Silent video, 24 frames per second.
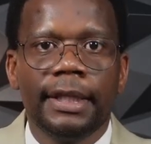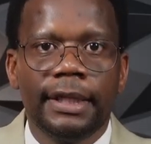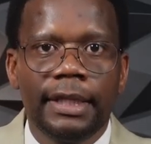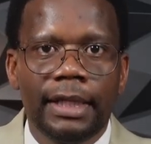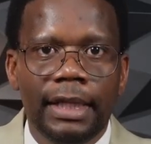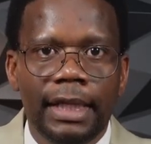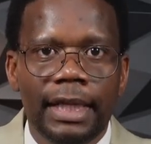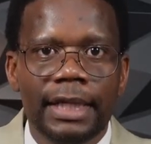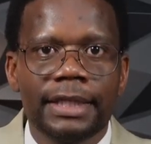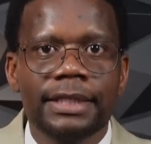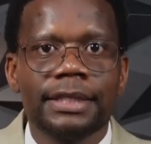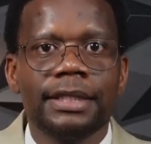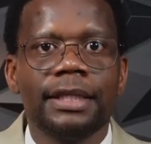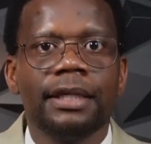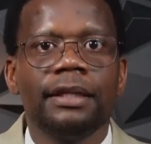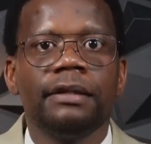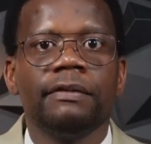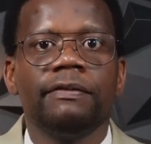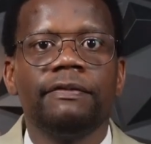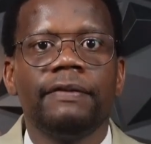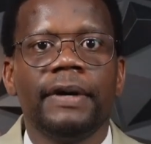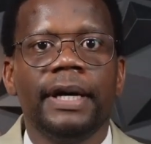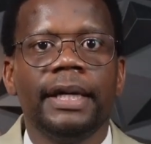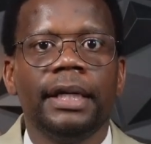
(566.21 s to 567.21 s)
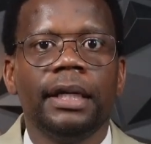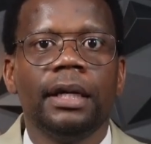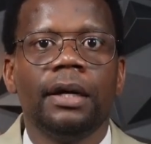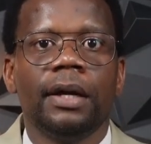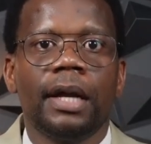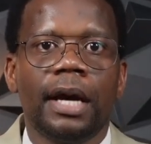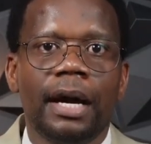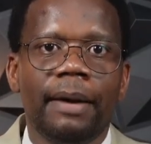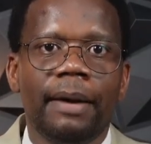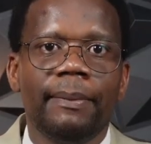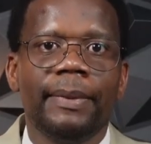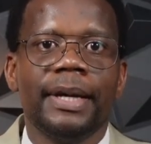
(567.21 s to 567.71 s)
Then let's then find
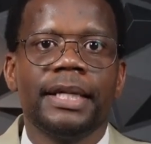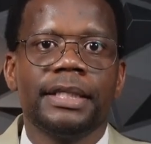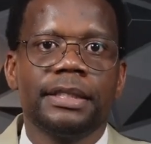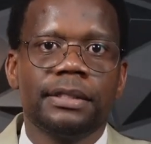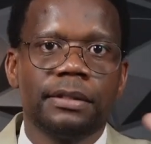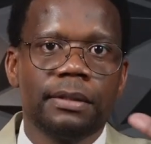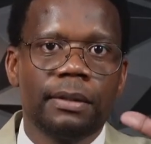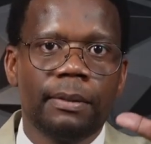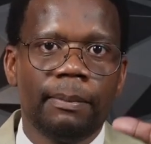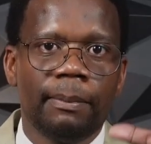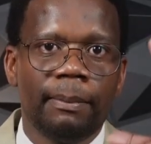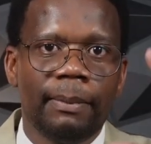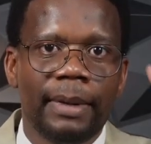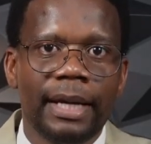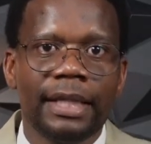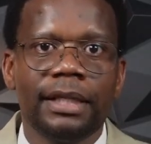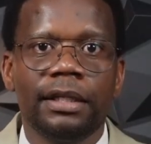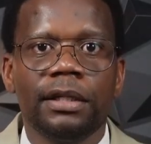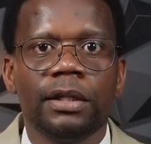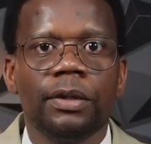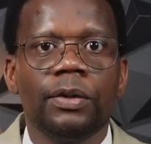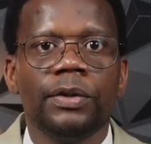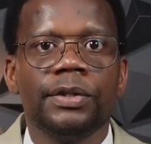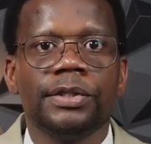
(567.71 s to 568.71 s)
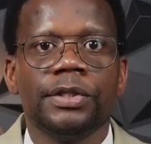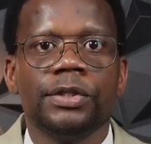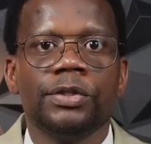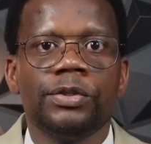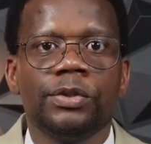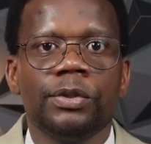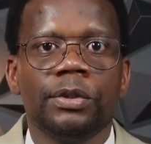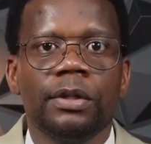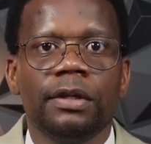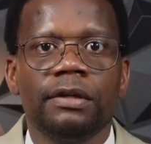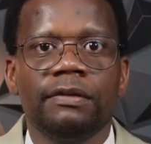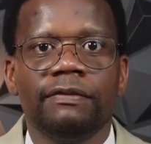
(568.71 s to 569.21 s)
out how much monthly goes
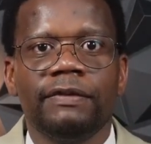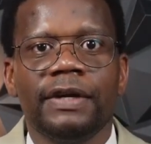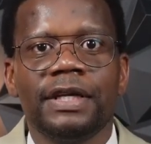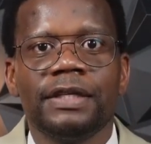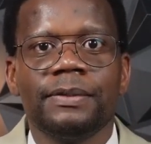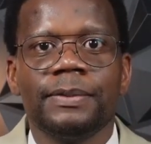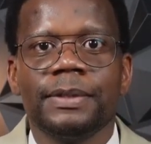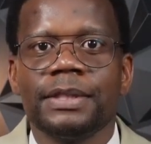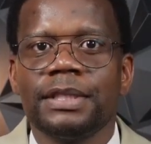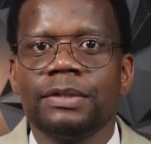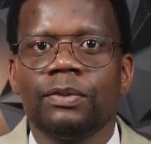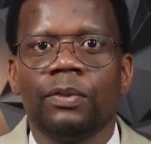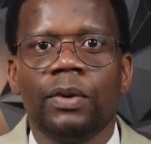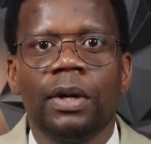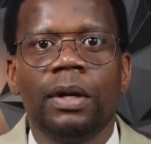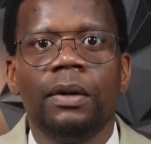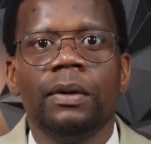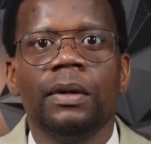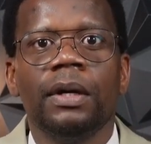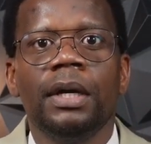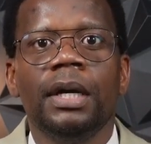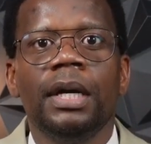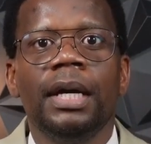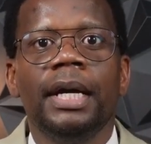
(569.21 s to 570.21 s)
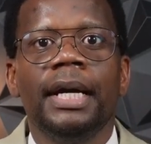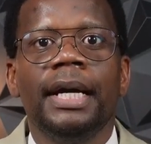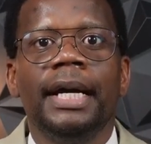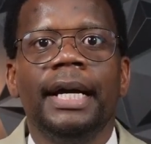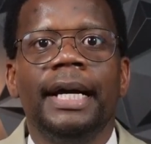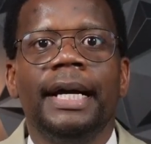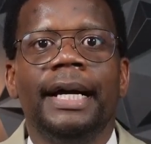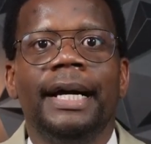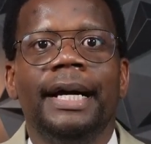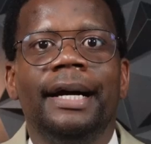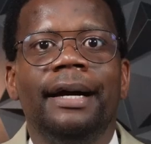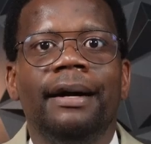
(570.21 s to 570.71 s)
into your investment. She said, well,
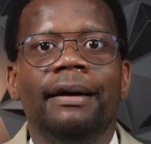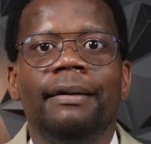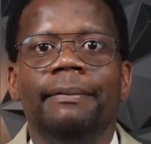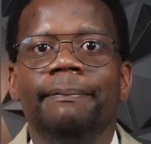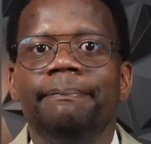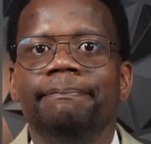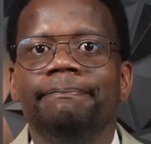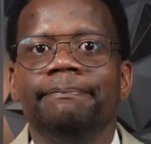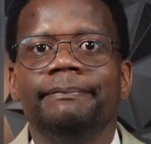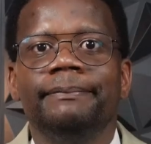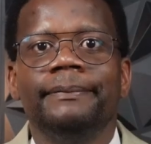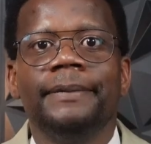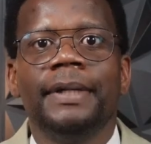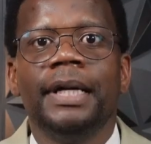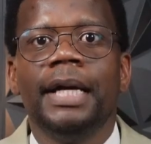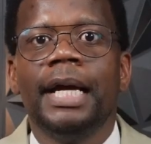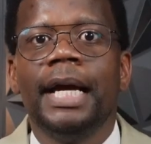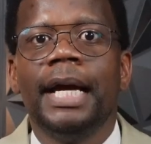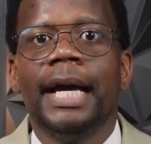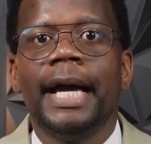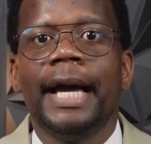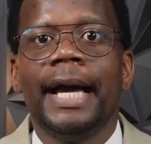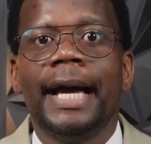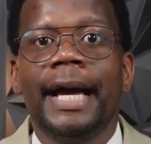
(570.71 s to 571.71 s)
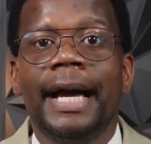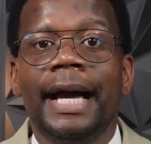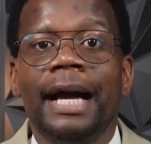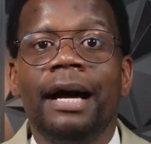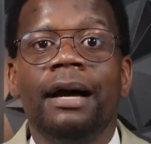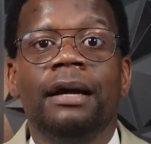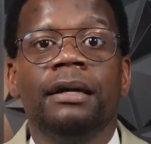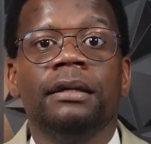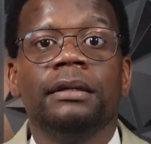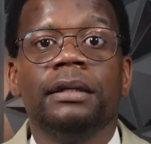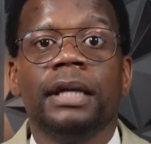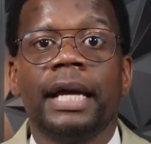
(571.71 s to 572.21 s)

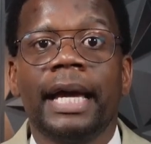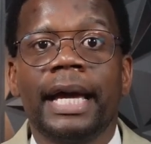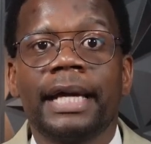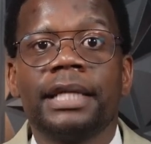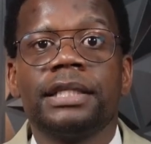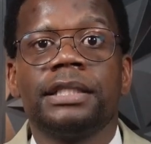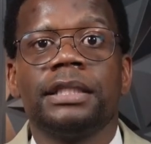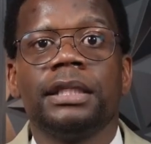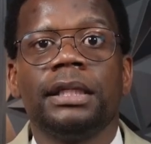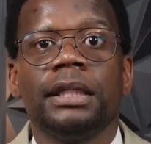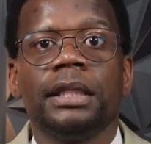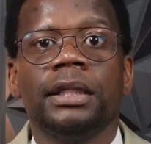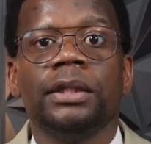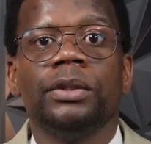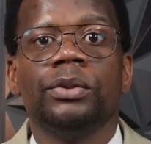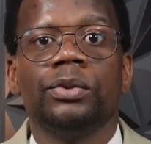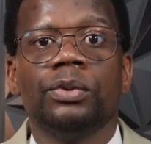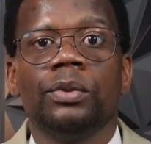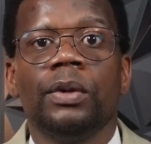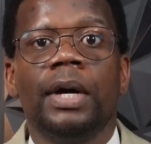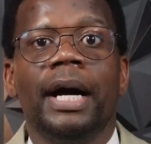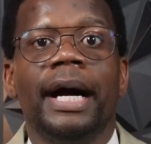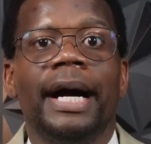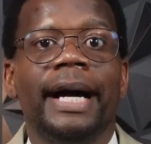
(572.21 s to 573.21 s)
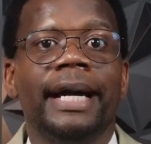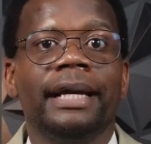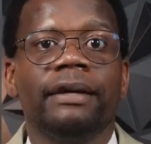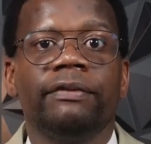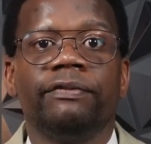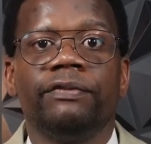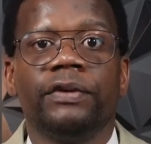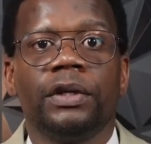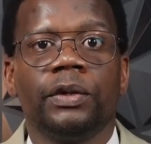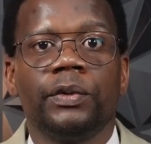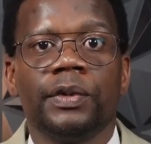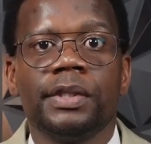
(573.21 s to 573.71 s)
I actually do high
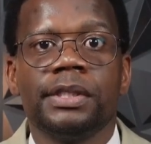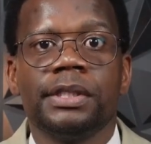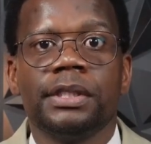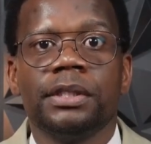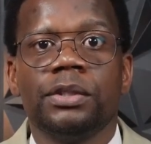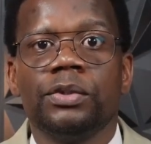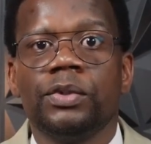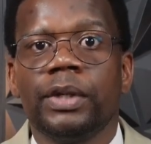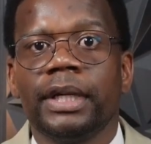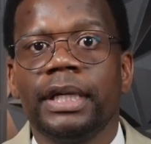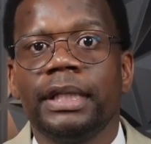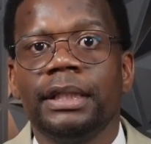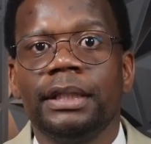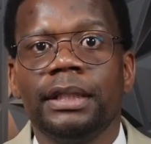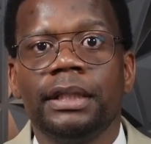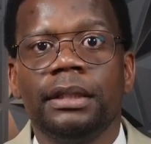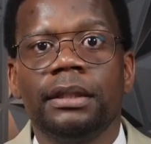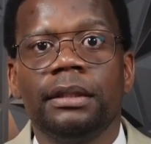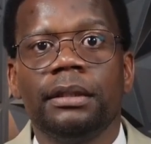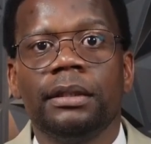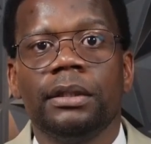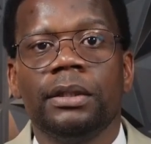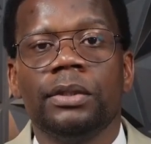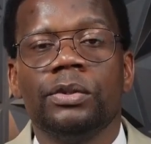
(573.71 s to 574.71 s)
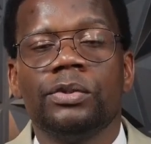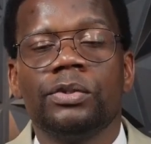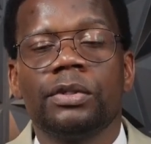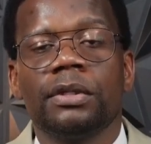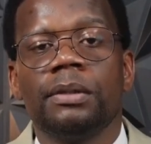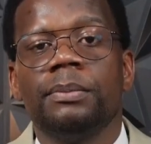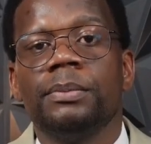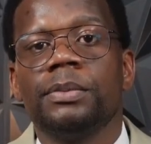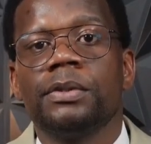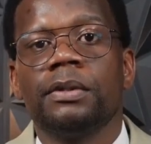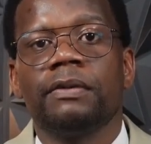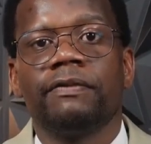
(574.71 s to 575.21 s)
frequency trading in
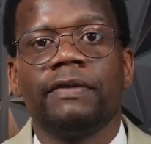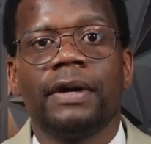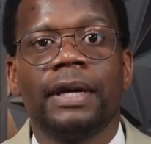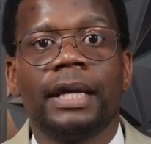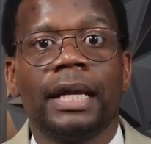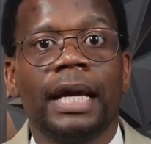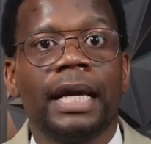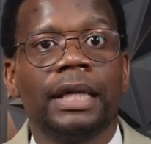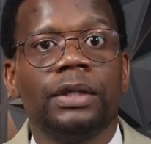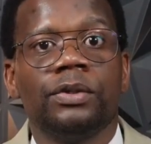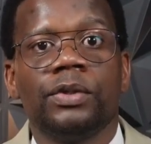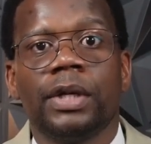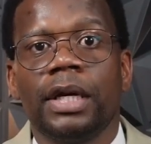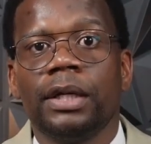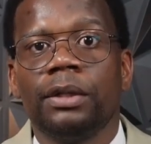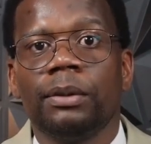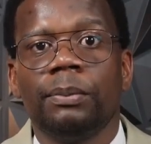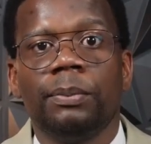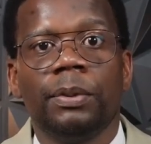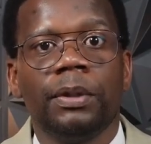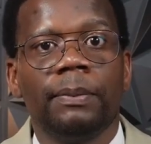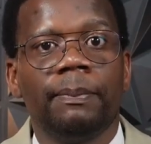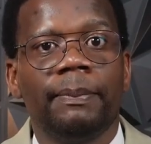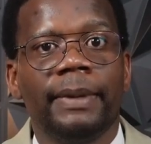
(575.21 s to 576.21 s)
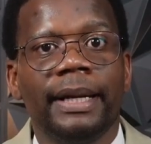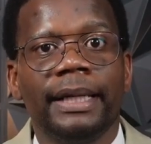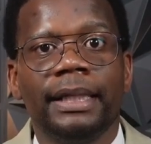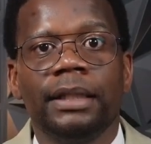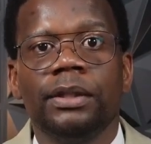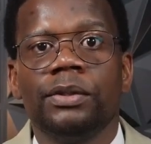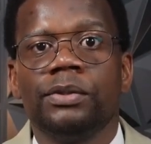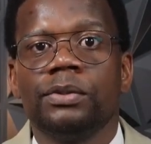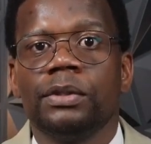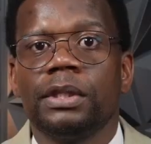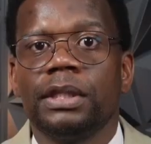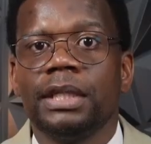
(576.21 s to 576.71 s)
terms of I try to put money
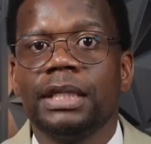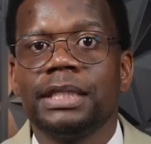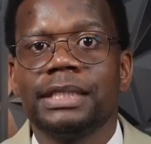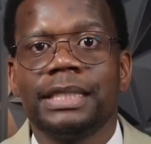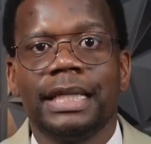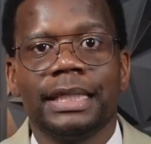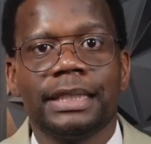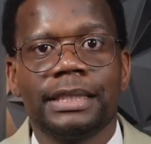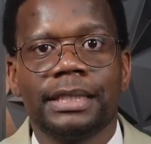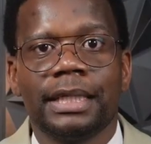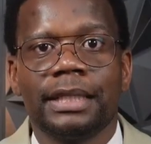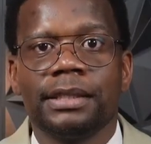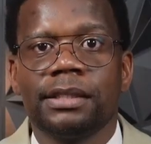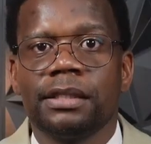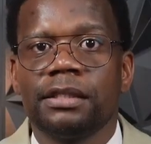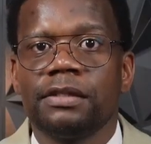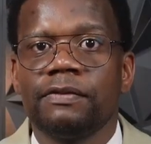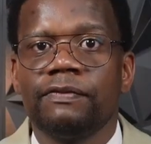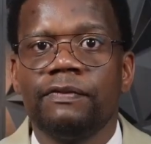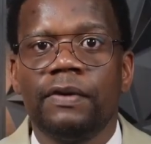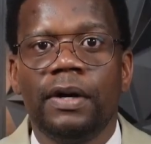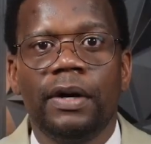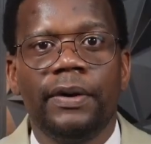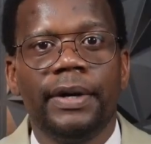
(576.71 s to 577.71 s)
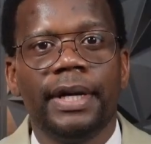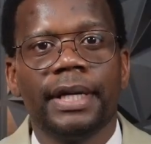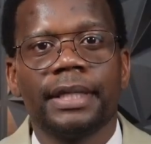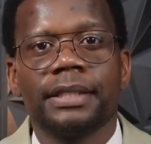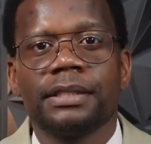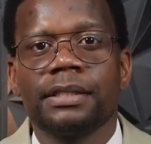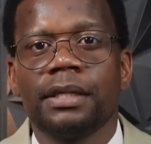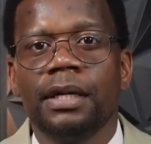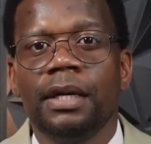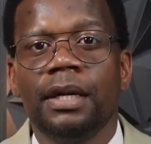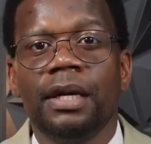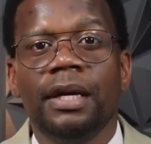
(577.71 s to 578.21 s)
into things such as
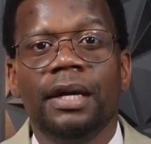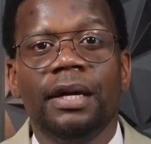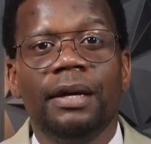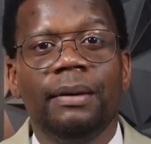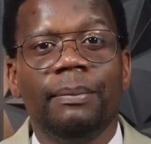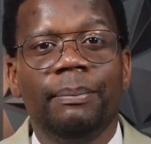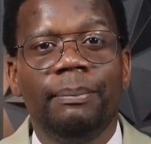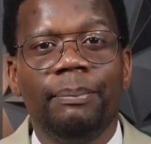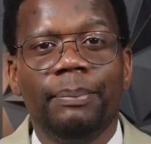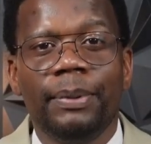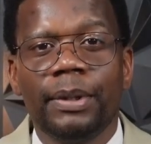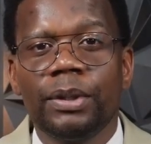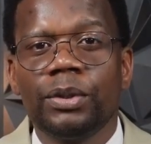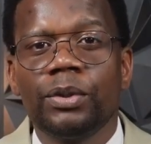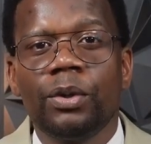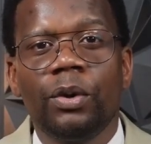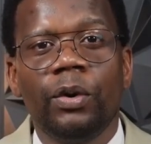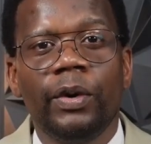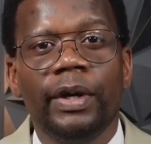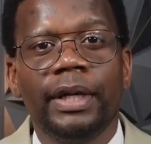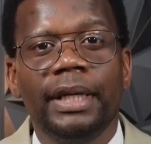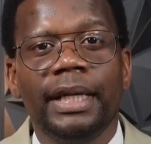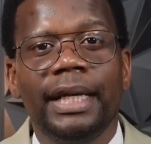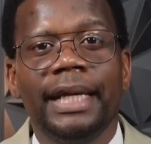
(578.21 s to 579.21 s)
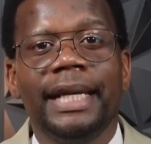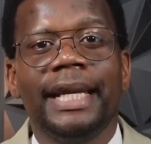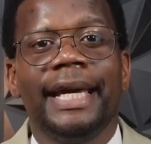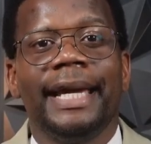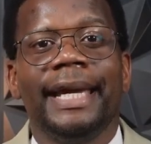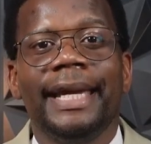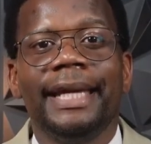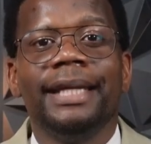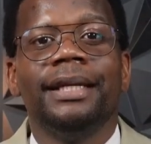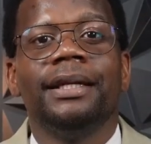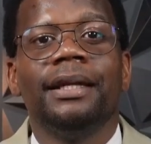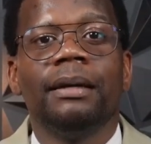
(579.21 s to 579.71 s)
Forex, Bitcoin, and I
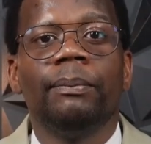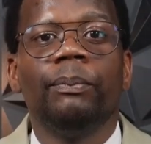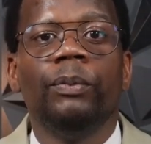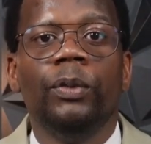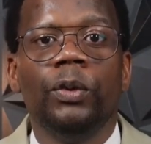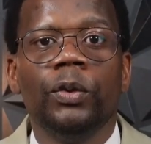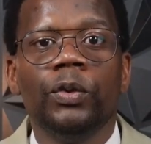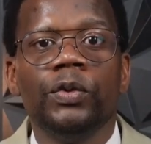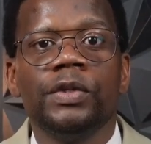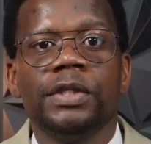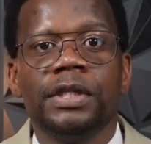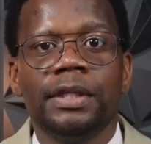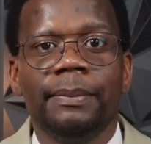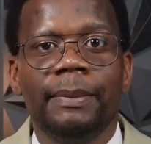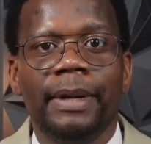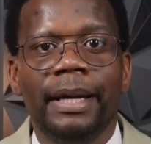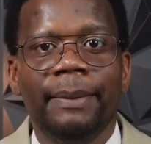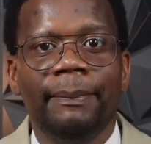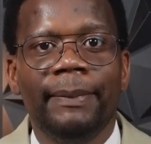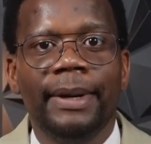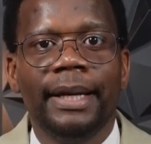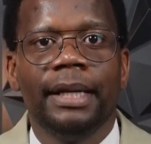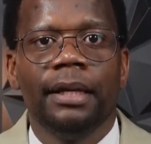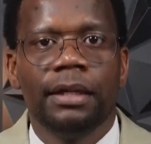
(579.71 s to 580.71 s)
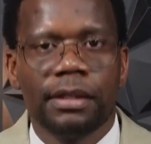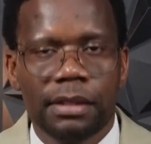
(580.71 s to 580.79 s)
end up losing my money.